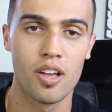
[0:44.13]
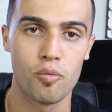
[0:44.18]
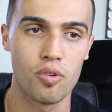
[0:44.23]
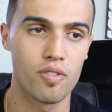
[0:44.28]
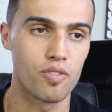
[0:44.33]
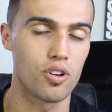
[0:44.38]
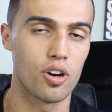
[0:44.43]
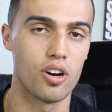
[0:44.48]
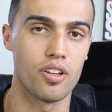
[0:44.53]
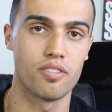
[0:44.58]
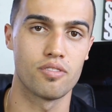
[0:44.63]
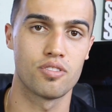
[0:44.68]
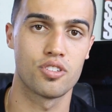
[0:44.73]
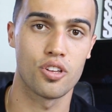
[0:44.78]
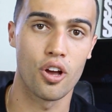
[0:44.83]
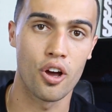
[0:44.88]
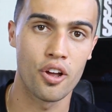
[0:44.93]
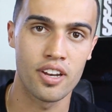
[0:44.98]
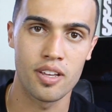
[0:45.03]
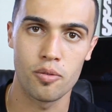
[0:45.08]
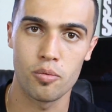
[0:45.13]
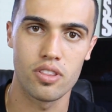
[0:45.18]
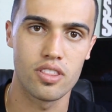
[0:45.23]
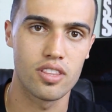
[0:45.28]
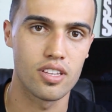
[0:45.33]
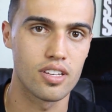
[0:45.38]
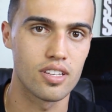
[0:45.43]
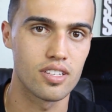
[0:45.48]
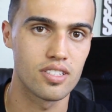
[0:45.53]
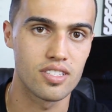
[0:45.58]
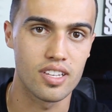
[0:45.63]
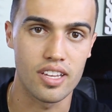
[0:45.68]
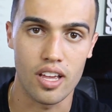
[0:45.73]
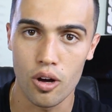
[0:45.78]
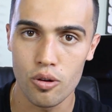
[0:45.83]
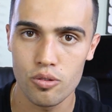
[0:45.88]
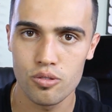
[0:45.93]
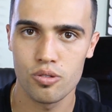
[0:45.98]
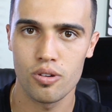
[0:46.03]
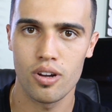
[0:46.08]
We've got Sony with the Z
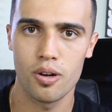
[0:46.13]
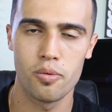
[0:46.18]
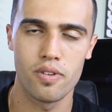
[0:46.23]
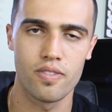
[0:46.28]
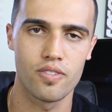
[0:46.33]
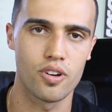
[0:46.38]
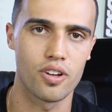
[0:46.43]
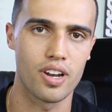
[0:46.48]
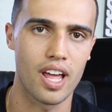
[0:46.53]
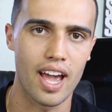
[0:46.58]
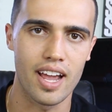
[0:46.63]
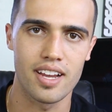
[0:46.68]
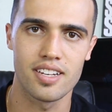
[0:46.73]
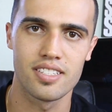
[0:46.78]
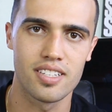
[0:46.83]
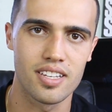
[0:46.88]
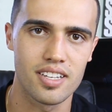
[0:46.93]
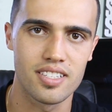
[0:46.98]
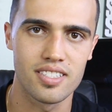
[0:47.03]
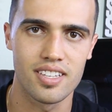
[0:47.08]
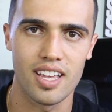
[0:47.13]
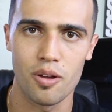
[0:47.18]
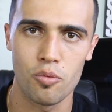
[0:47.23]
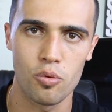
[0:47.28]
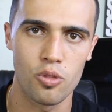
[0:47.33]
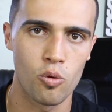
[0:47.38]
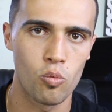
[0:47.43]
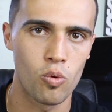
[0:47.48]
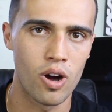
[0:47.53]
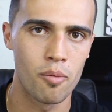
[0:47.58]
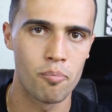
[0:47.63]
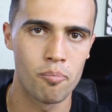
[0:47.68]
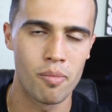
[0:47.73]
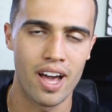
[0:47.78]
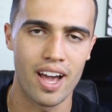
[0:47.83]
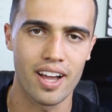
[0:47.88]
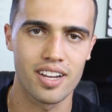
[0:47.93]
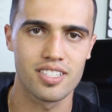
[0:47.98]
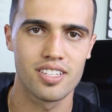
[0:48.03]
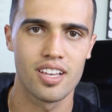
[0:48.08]
Ultra, we've got HTC with the One
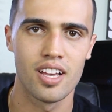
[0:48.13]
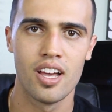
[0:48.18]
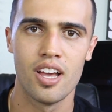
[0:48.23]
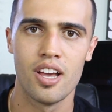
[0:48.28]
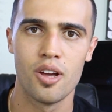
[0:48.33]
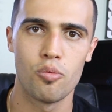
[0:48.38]
Max,